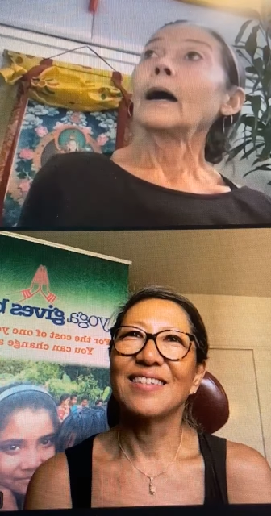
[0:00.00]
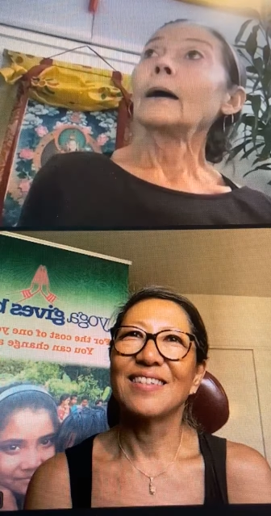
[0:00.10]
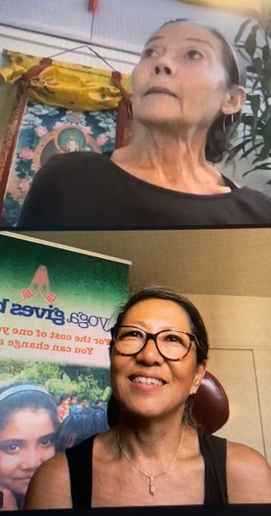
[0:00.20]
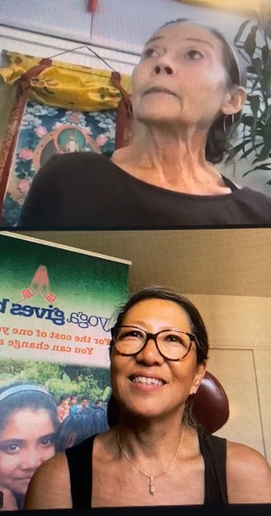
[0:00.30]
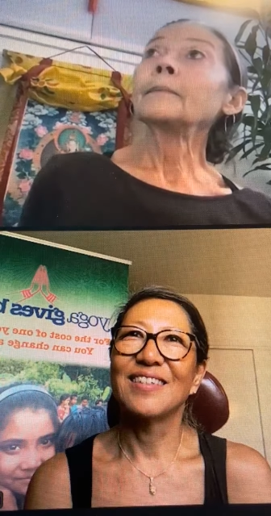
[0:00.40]

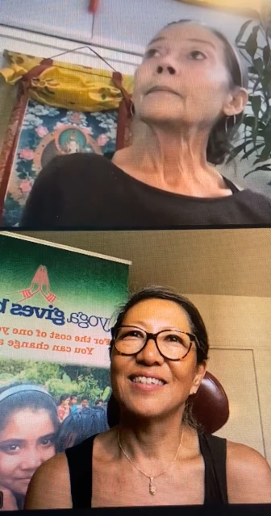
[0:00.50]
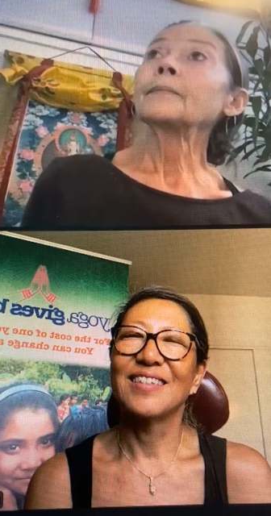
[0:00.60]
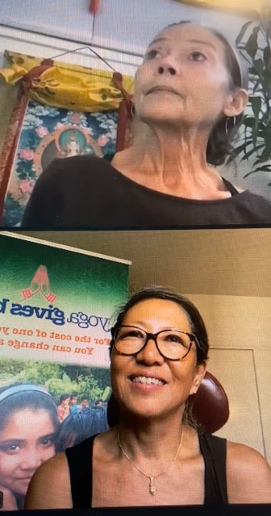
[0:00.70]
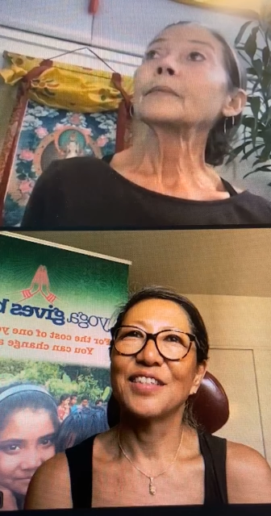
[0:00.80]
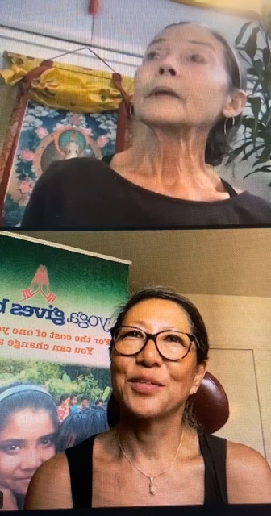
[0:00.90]
Speaker 1: Um,
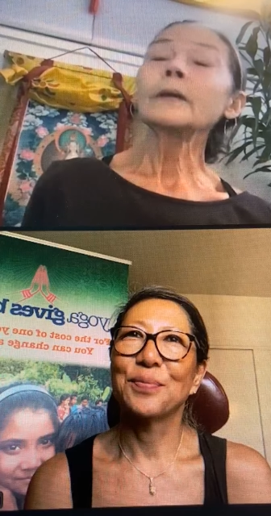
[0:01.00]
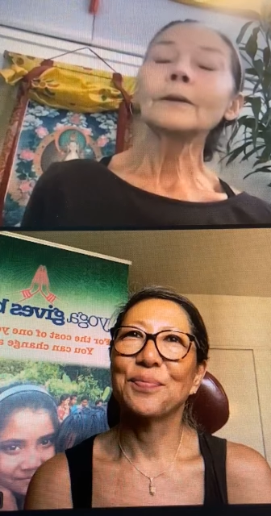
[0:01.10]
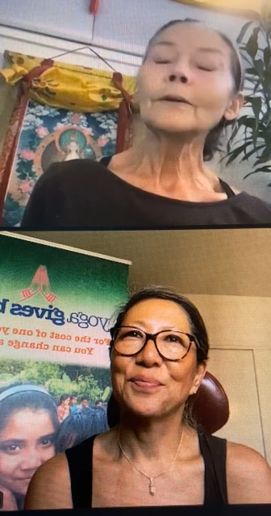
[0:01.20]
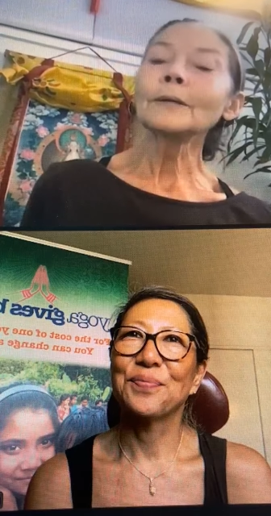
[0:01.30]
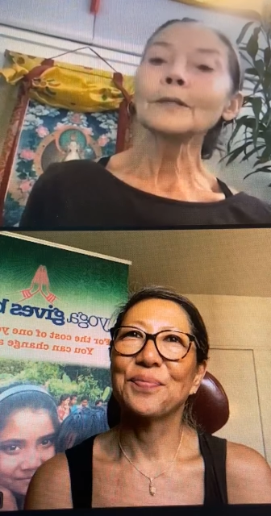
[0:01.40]

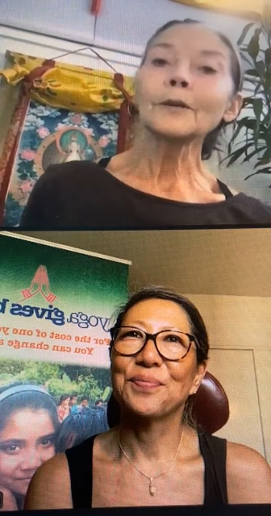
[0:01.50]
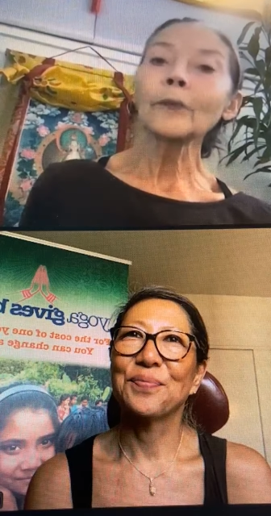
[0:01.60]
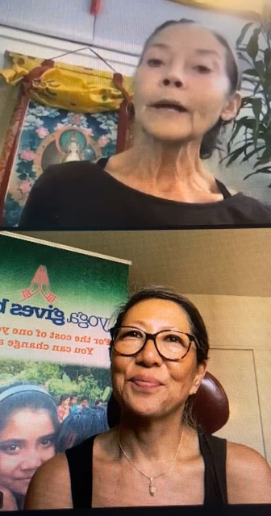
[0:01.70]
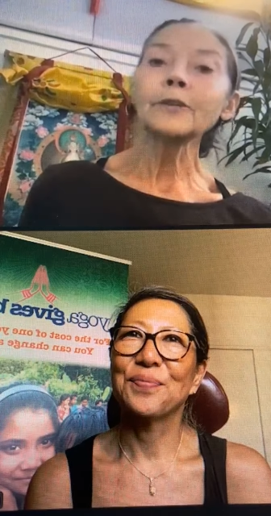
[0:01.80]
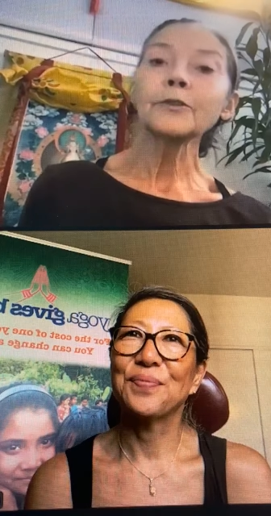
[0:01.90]
you know, it's a
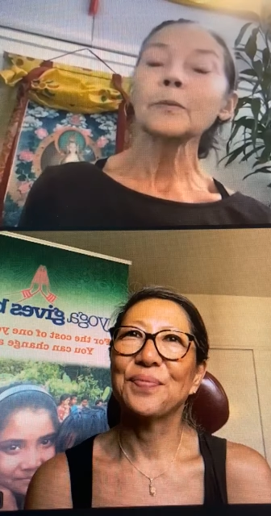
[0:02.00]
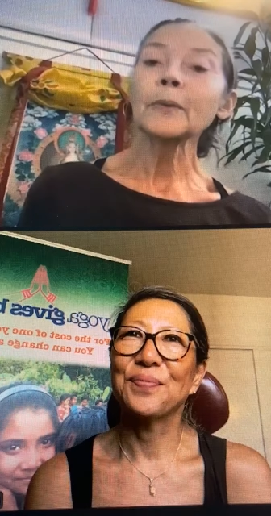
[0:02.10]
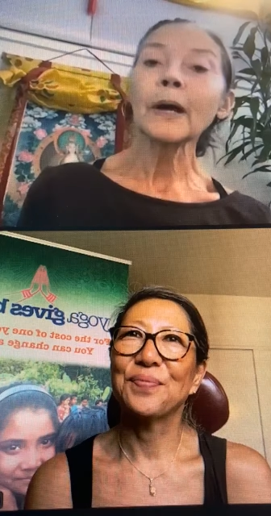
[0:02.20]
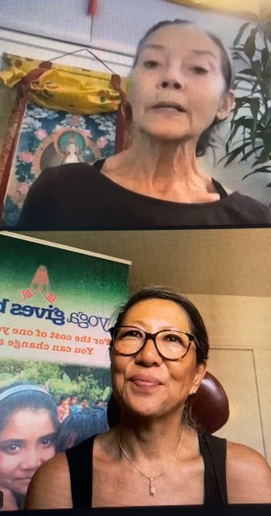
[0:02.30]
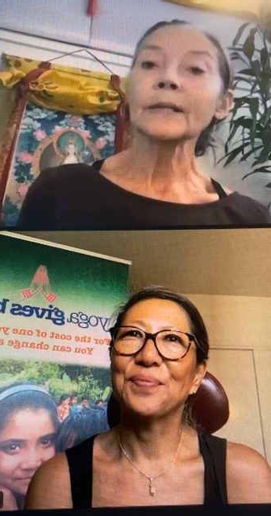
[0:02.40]
gradual
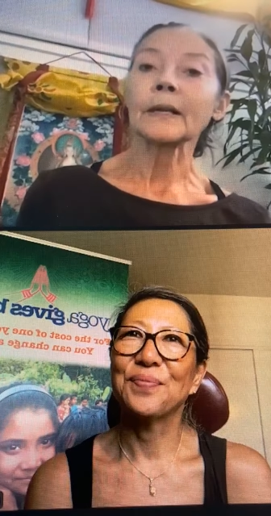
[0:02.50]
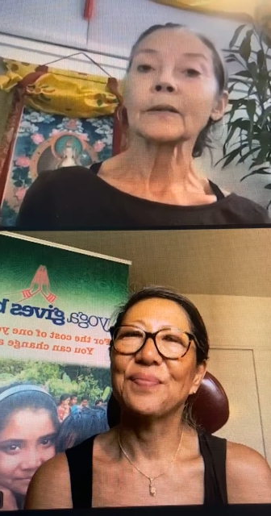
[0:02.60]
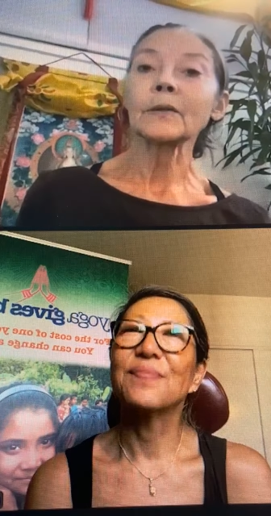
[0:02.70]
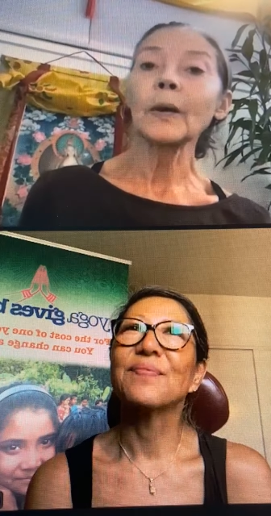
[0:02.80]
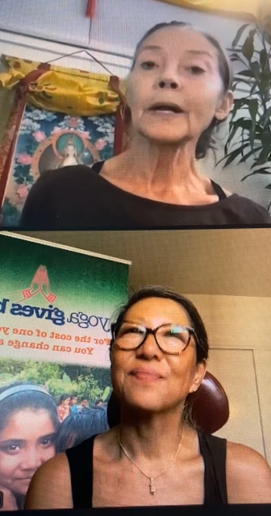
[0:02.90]

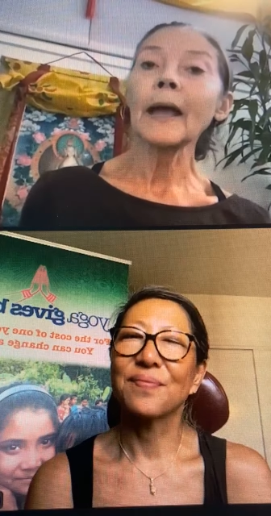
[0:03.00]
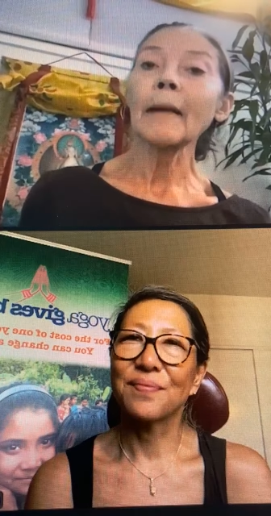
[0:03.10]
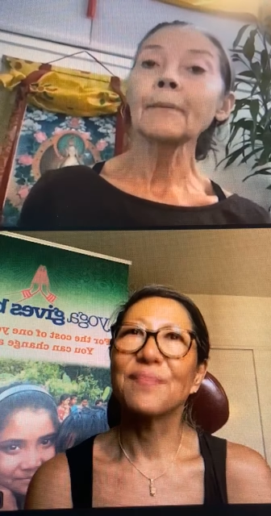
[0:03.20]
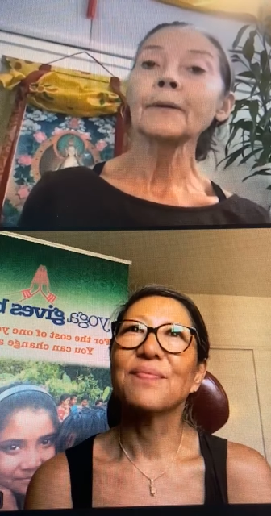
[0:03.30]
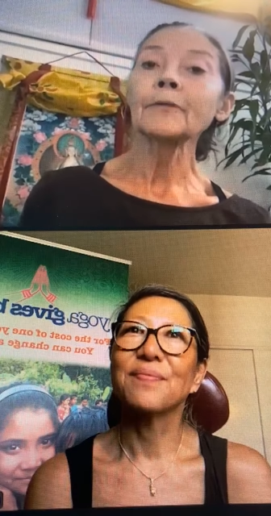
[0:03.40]
process. What
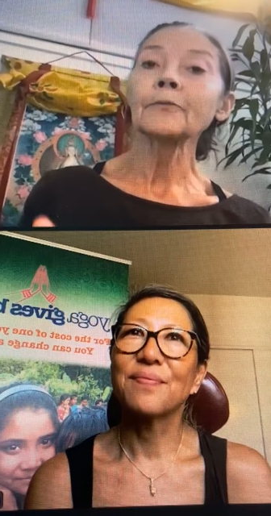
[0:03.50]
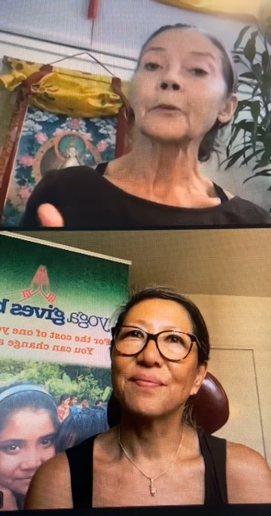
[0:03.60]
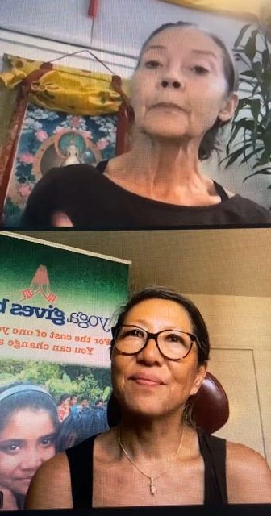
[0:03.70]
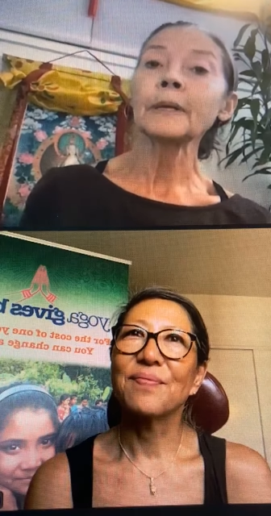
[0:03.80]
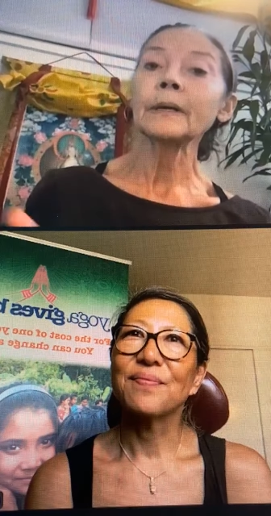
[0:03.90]
happened
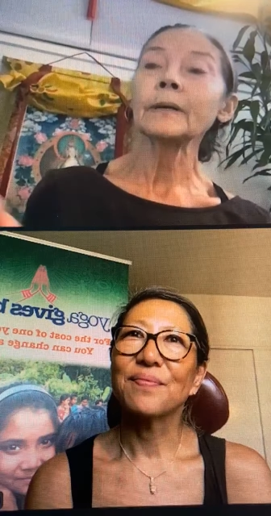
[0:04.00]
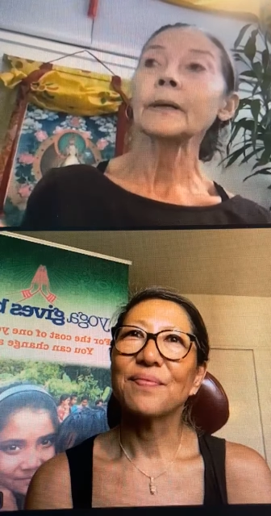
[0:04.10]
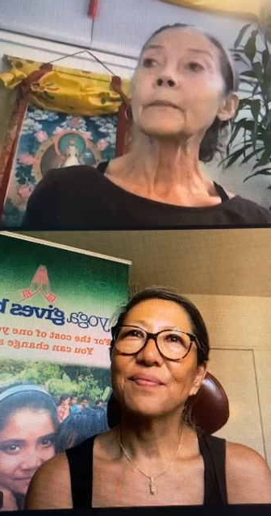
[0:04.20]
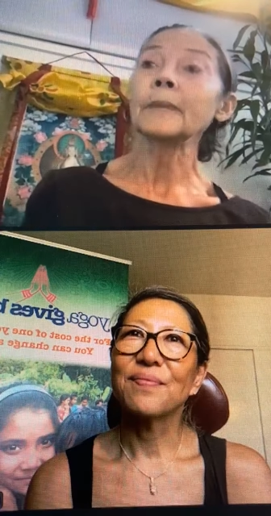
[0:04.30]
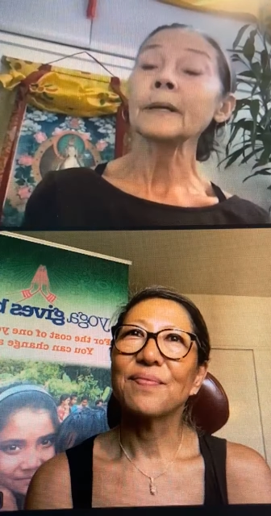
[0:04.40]
for
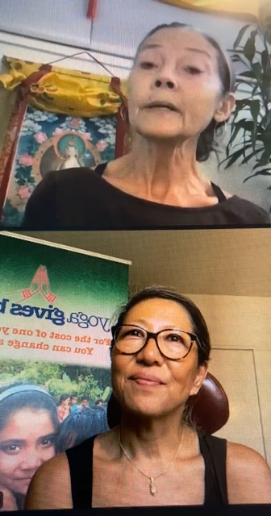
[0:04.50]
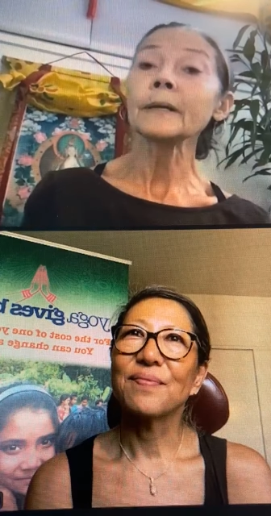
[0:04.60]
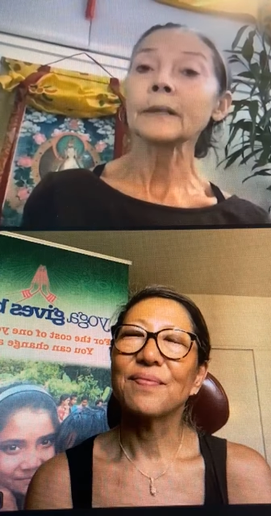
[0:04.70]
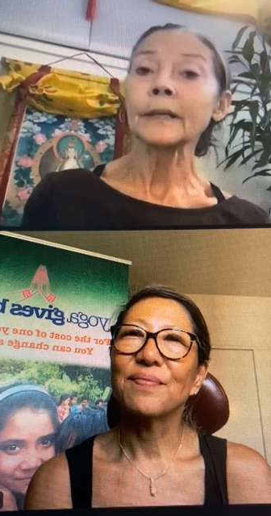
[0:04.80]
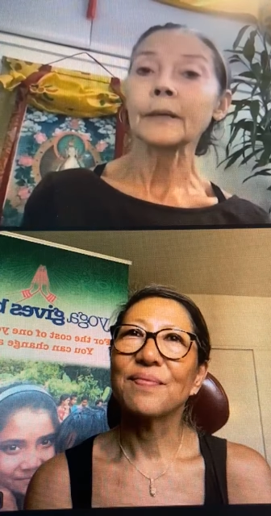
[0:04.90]
me
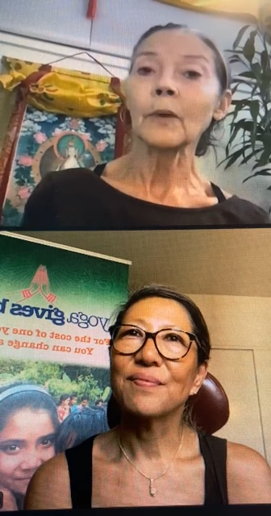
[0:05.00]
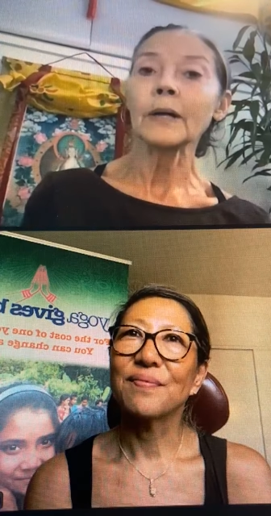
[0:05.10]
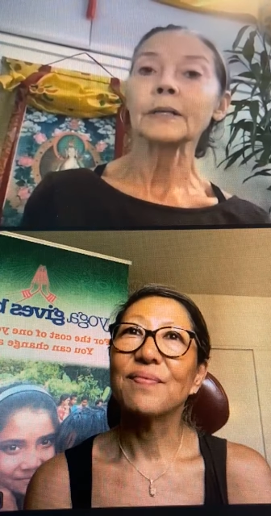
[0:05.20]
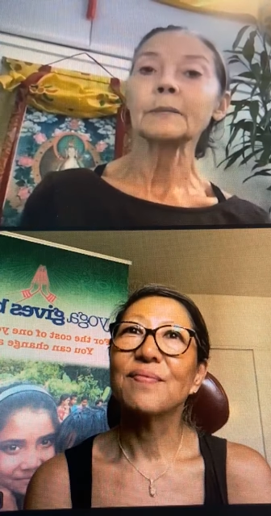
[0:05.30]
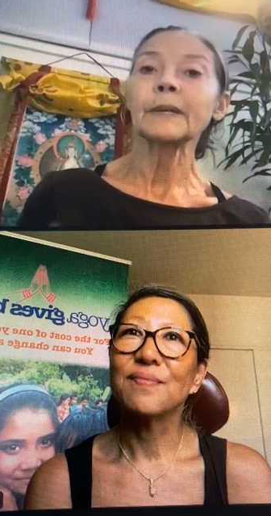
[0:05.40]
immediately
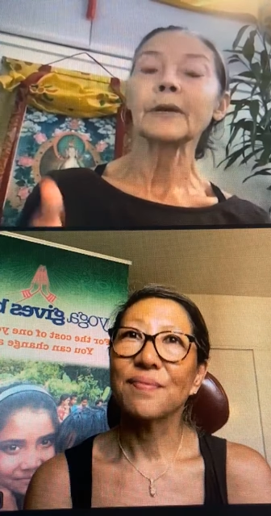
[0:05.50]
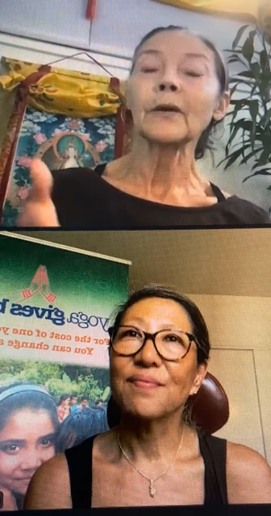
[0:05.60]
was